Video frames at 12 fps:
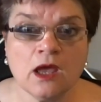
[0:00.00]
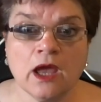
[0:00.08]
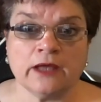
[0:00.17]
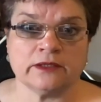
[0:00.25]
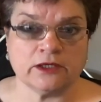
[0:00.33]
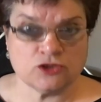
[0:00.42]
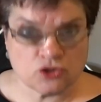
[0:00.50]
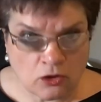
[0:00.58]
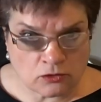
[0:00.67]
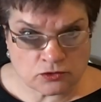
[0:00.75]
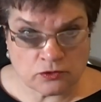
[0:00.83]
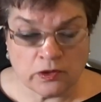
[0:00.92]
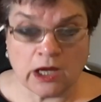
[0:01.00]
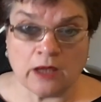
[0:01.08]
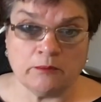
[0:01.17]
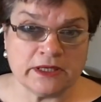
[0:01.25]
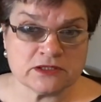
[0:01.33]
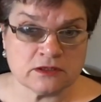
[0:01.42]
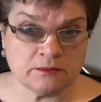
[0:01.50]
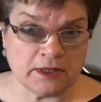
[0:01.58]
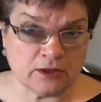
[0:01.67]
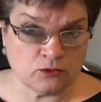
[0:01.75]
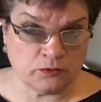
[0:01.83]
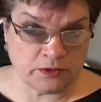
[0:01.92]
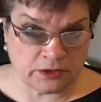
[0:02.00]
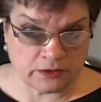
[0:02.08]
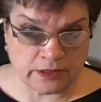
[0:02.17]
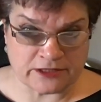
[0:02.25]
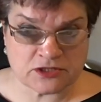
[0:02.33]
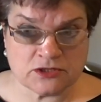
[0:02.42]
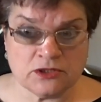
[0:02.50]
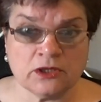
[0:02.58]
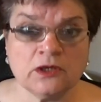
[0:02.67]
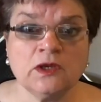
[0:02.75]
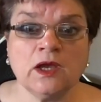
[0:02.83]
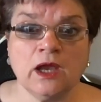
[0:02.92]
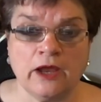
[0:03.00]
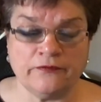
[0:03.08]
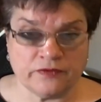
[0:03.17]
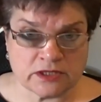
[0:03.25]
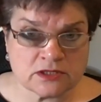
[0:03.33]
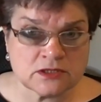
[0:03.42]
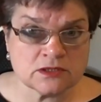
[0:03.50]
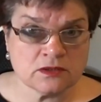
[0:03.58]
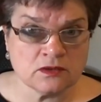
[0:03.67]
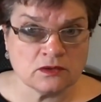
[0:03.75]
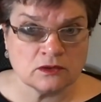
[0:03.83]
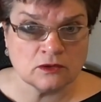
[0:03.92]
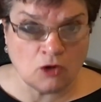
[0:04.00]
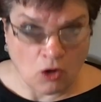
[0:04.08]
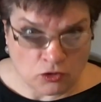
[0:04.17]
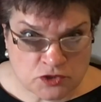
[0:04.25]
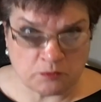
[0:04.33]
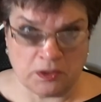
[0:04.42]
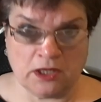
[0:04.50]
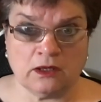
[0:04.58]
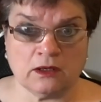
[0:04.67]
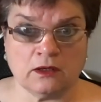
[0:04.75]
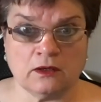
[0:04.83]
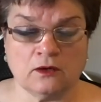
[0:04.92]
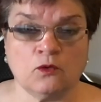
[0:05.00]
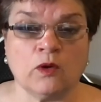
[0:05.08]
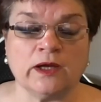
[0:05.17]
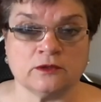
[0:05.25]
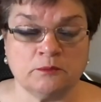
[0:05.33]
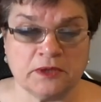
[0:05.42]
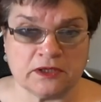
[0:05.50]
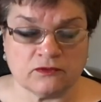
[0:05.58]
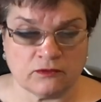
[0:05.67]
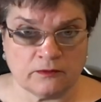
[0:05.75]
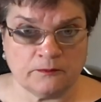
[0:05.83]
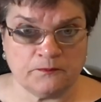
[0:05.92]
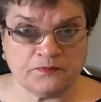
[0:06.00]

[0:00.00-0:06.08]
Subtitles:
And I told you, I messed about with it last year, and this cost me quite a bit.